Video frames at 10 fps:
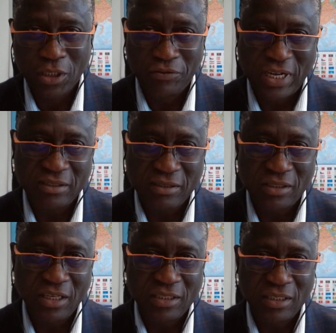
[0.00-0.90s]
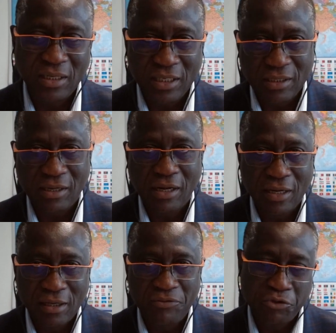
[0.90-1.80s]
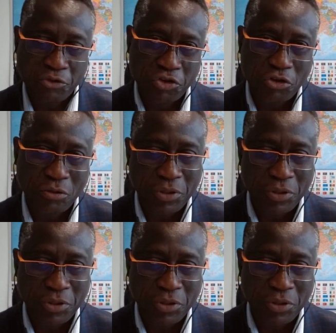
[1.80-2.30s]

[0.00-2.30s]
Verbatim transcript: If I translate it literally, future